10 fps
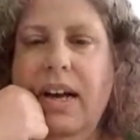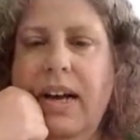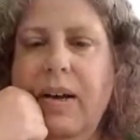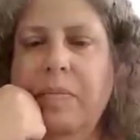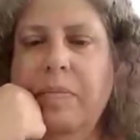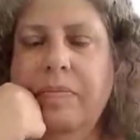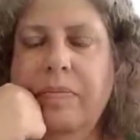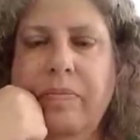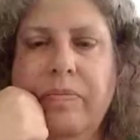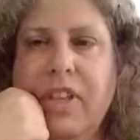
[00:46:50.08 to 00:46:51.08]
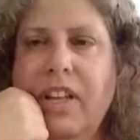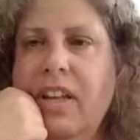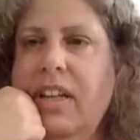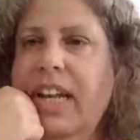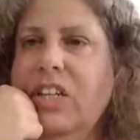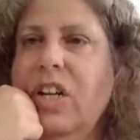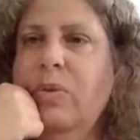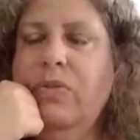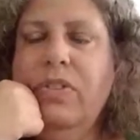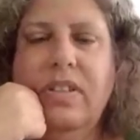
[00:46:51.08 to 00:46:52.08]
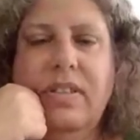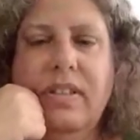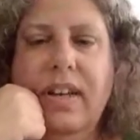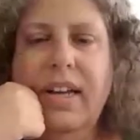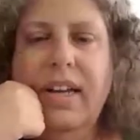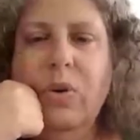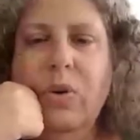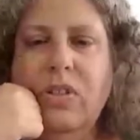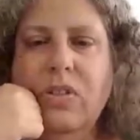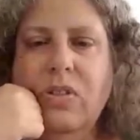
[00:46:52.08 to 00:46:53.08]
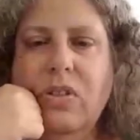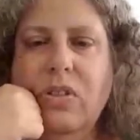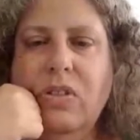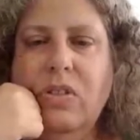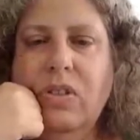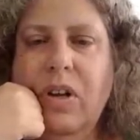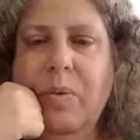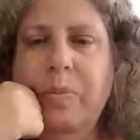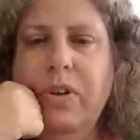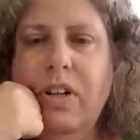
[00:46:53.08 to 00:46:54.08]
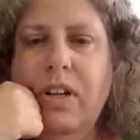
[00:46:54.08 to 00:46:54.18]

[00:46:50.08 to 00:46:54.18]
Um, and actually with this I want to stop.